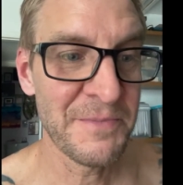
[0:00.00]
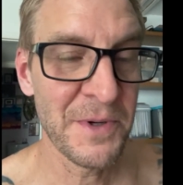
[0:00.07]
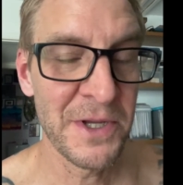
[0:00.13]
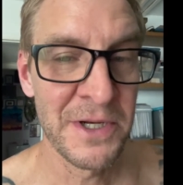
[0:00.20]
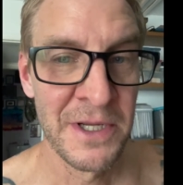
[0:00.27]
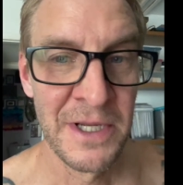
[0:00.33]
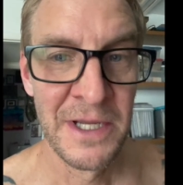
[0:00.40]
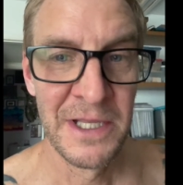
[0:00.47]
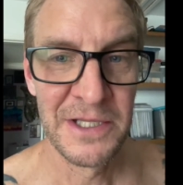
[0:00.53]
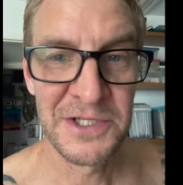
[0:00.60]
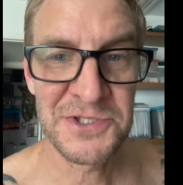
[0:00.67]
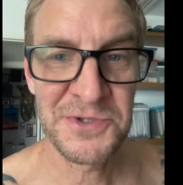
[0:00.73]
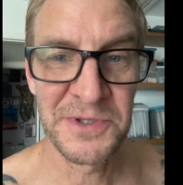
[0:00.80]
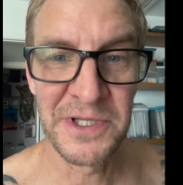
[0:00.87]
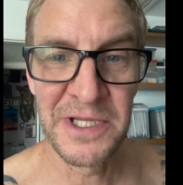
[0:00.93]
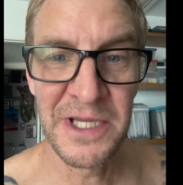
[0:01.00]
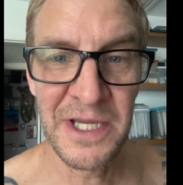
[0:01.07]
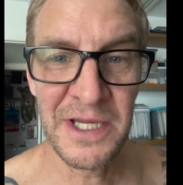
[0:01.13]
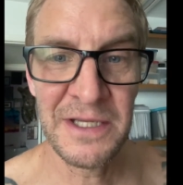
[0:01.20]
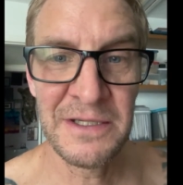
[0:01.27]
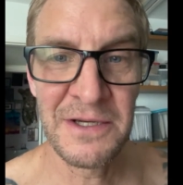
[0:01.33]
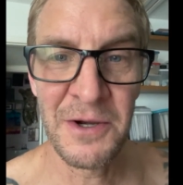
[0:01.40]
But looks really
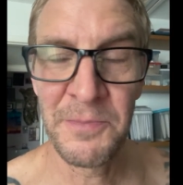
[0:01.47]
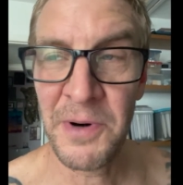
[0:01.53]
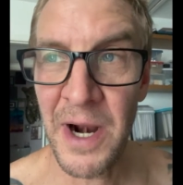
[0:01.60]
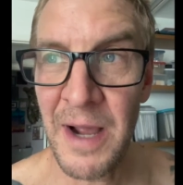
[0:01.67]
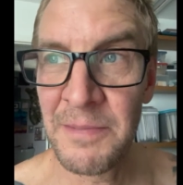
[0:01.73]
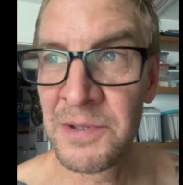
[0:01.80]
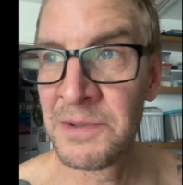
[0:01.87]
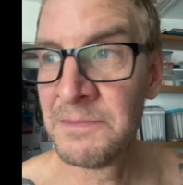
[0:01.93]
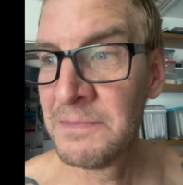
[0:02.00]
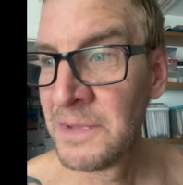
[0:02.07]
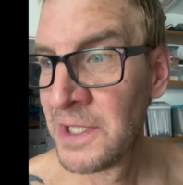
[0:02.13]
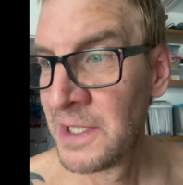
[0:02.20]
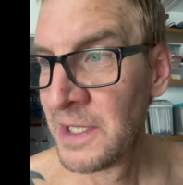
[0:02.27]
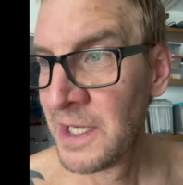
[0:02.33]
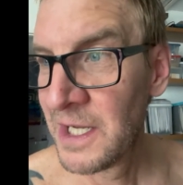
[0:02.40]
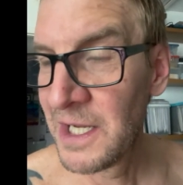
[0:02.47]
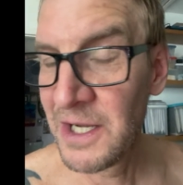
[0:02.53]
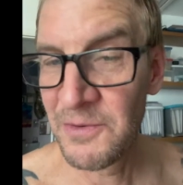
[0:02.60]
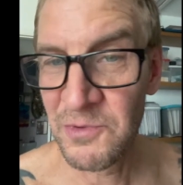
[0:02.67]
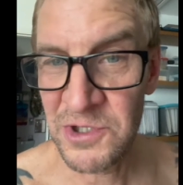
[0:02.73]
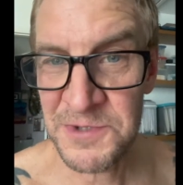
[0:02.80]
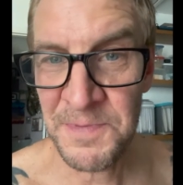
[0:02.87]
good, no problem.
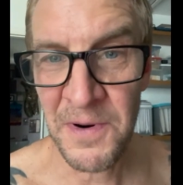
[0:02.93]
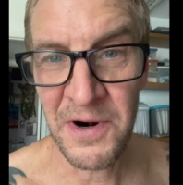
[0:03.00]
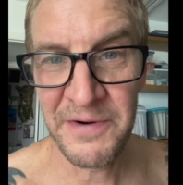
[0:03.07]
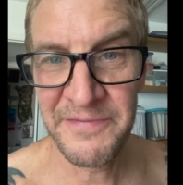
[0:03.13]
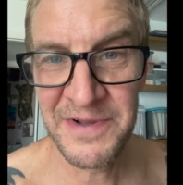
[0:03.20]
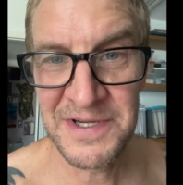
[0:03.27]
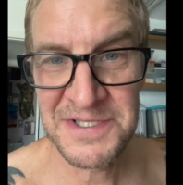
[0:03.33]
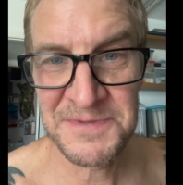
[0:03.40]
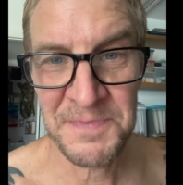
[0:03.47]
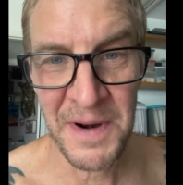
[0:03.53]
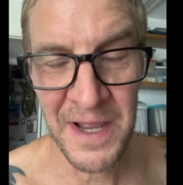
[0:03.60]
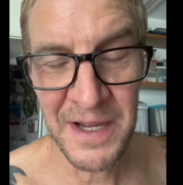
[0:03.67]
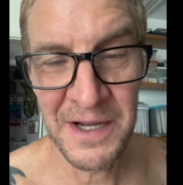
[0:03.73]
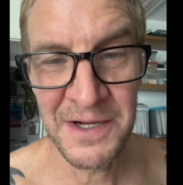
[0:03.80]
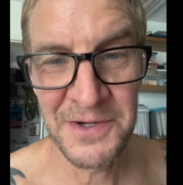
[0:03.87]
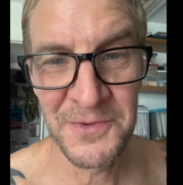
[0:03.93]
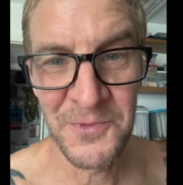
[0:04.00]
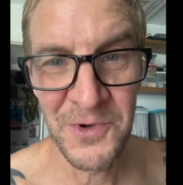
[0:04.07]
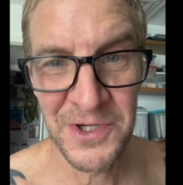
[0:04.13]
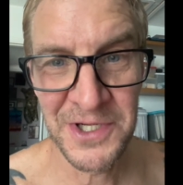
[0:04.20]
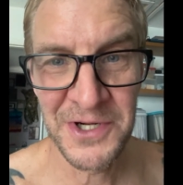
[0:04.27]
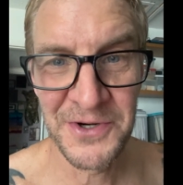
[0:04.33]
Worst part of it is probably
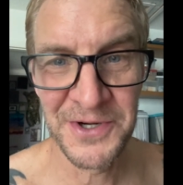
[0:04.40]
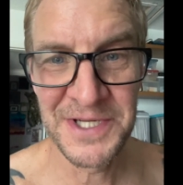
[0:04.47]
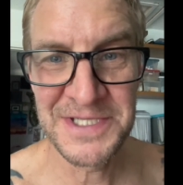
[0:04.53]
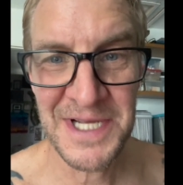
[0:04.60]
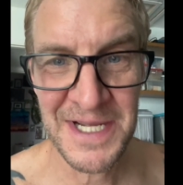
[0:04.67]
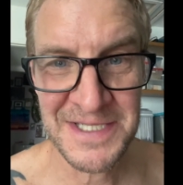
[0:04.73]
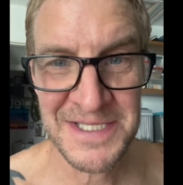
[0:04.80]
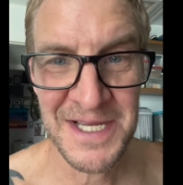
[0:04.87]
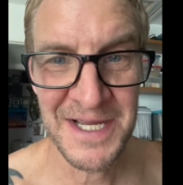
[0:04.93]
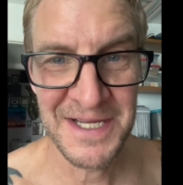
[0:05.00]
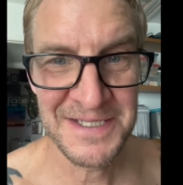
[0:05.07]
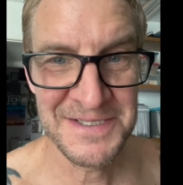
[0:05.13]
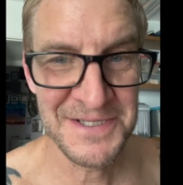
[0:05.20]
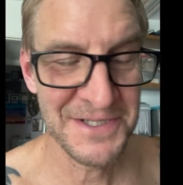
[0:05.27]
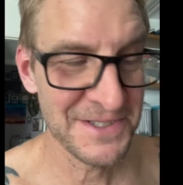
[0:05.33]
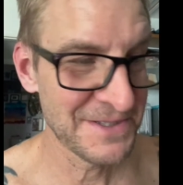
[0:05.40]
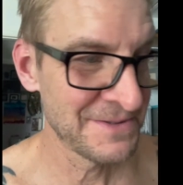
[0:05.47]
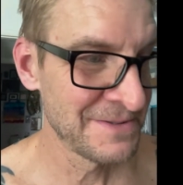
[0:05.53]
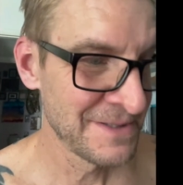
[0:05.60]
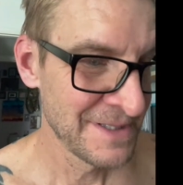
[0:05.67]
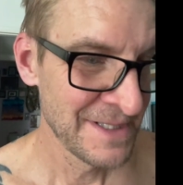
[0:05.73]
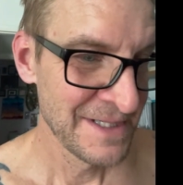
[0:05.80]
101 degrees outside, so
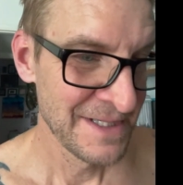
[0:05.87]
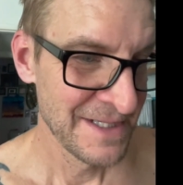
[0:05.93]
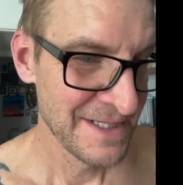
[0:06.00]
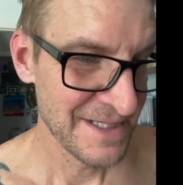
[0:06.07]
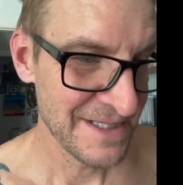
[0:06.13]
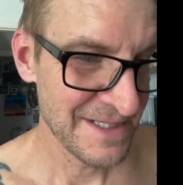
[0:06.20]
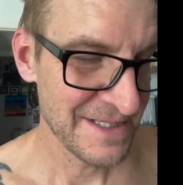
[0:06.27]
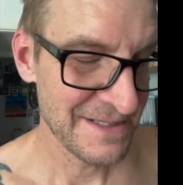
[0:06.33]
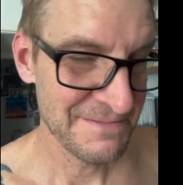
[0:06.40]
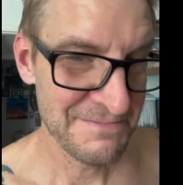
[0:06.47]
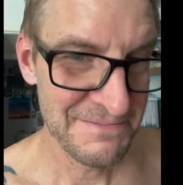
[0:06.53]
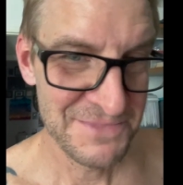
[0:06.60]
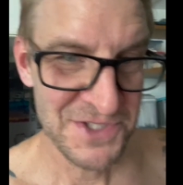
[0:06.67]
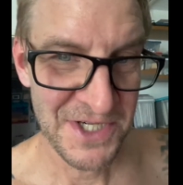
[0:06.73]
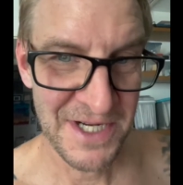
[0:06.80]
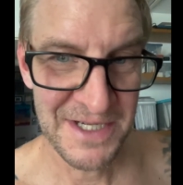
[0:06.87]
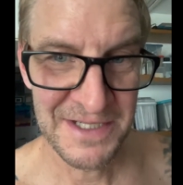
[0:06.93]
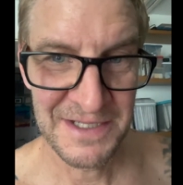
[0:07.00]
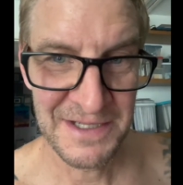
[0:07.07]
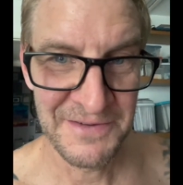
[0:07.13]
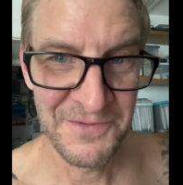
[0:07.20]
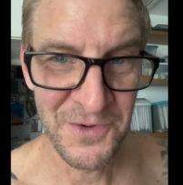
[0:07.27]
trying
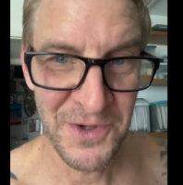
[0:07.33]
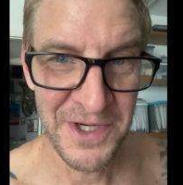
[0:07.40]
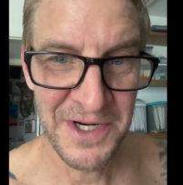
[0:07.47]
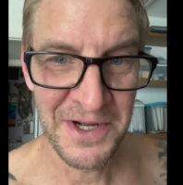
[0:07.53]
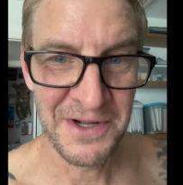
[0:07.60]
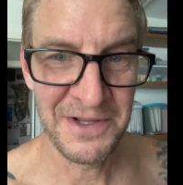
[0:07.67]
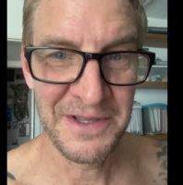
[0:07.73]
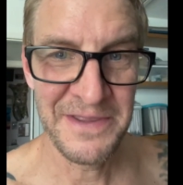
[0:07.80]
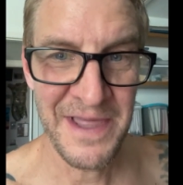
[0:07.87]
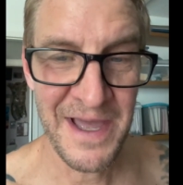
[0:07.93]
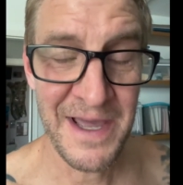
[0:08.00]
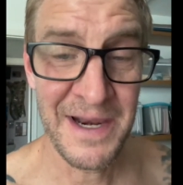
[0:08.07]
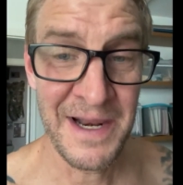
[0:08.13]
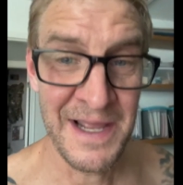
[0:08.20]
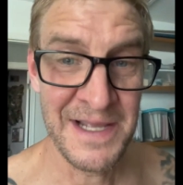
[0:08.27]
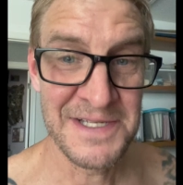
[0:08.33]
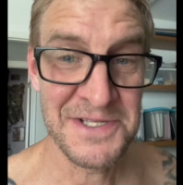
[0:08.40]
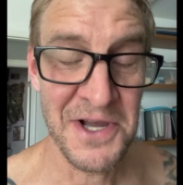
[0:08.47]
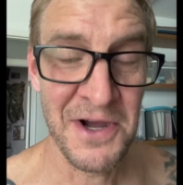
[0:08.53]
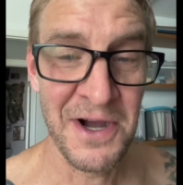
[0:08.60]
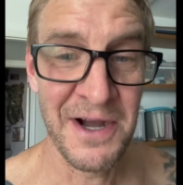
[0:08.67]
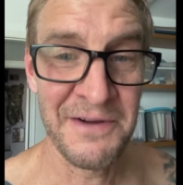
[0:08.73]
to avoid all of that as
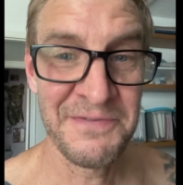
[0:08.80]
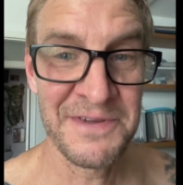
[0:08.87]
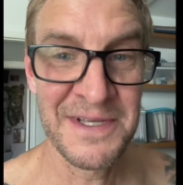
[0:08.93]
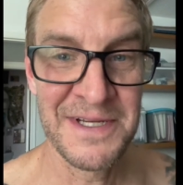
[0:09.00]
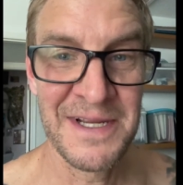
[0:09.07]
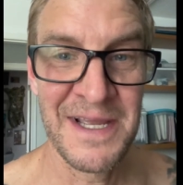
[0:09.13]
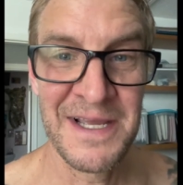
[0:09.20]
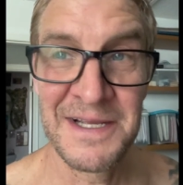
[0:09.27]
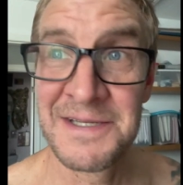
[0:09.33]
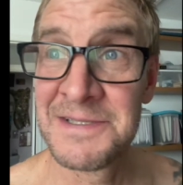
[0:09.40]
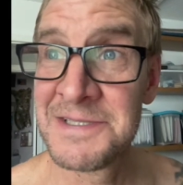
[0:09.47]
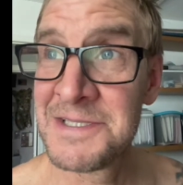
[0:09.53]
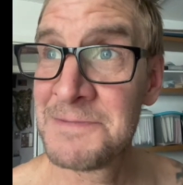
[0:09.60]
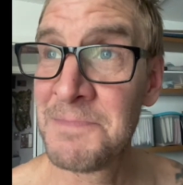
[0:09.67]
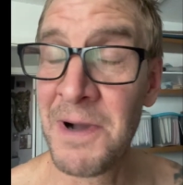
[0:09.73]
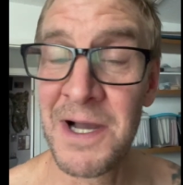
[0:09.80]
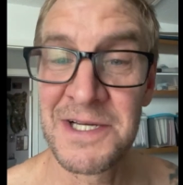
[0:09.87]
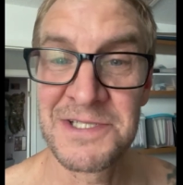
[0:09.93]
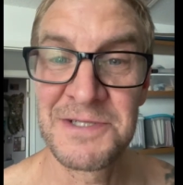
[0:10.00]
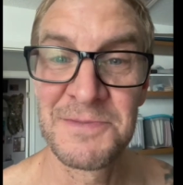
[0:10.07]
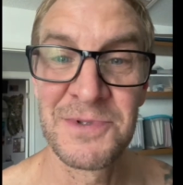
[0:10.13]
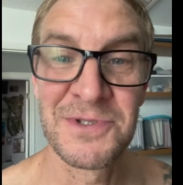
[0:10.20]
often as
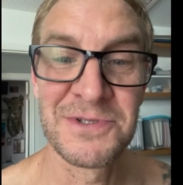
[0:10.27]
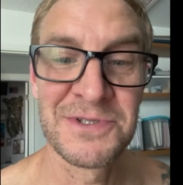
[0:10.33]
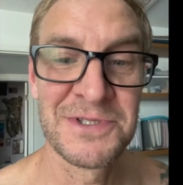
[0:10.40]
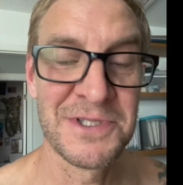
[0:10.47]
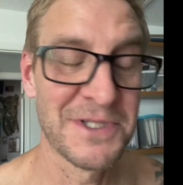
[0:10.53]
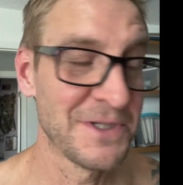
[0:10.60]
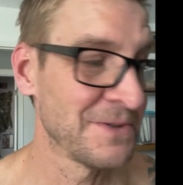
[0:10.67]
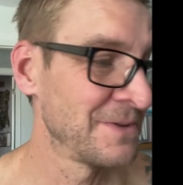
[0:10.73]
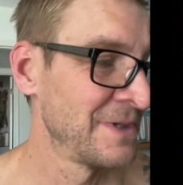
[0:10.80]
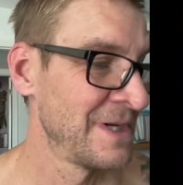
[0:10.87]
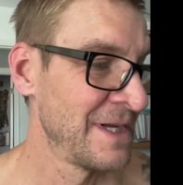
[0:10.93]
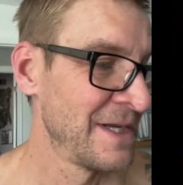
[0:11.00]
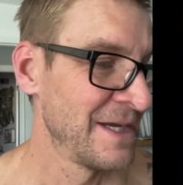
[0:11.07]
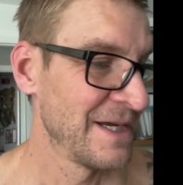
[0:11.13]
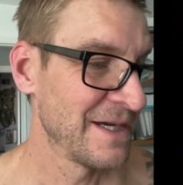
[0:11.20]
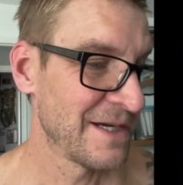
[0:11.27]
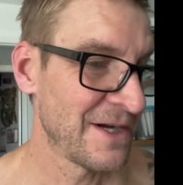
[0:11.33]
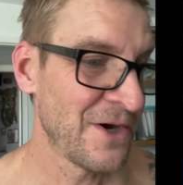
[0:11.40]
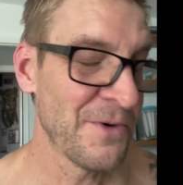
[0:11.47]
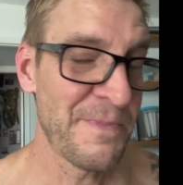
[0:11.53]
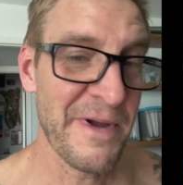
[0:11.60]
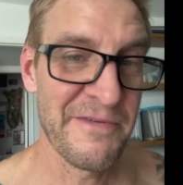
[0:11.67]
possible. So
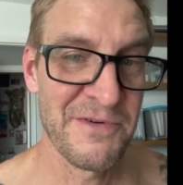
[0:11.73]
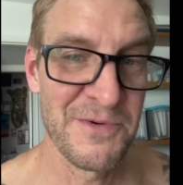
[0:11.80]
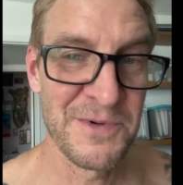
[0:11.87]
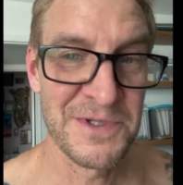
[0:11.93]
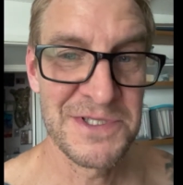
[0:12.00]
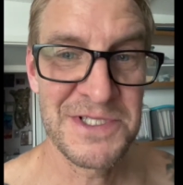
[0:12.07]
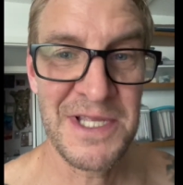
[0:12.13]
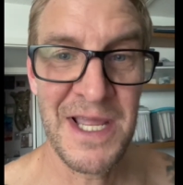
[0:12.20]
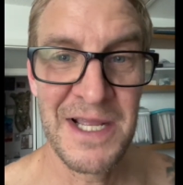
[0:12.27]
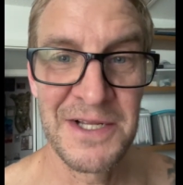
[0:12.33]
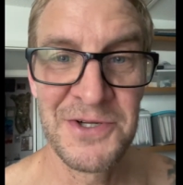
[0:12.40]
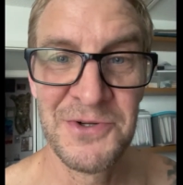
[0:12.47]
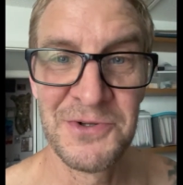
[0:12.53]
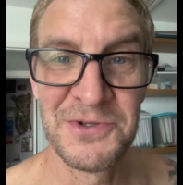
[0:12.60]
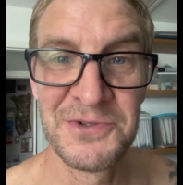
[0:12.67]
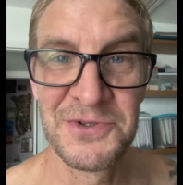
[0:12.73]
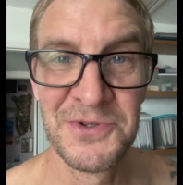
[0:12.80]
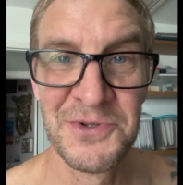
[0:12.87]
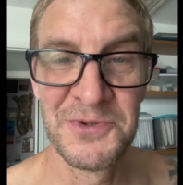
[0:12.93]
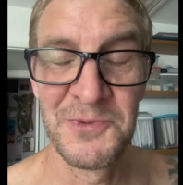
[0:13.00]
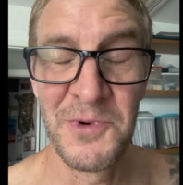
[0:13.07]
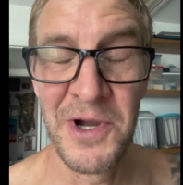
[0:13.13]
hope everyone's staying cool,
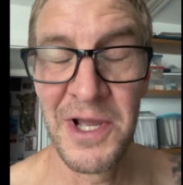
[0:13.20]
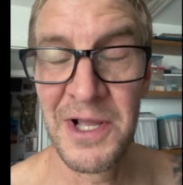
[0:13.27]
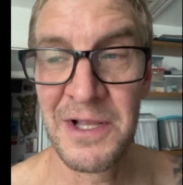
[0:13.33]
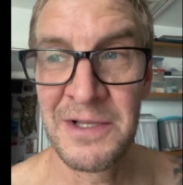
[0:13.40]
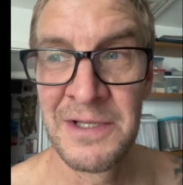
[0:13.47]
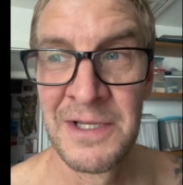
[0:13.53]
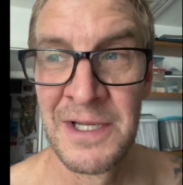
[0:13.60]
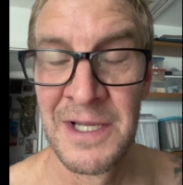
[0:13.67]
doing well.